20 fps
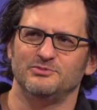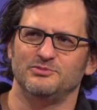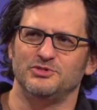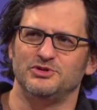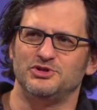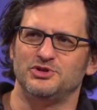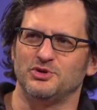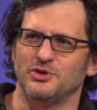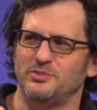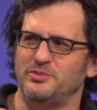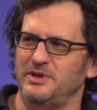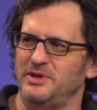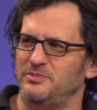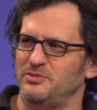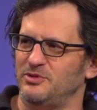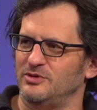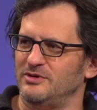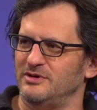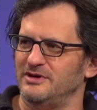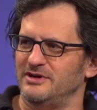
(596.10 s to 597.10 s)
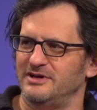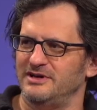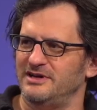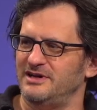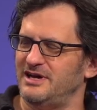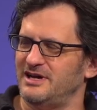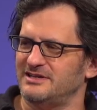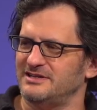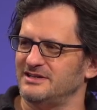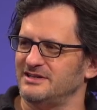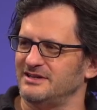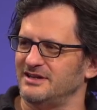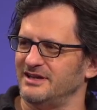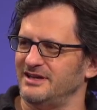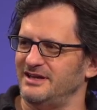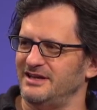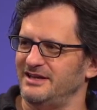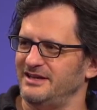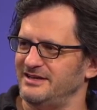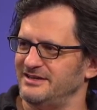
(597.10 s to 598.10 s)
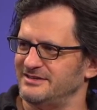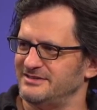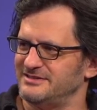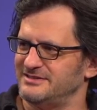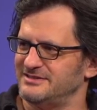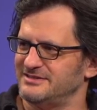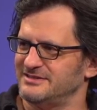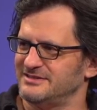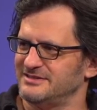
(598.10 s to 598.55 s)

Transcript: mature people acting like idiots.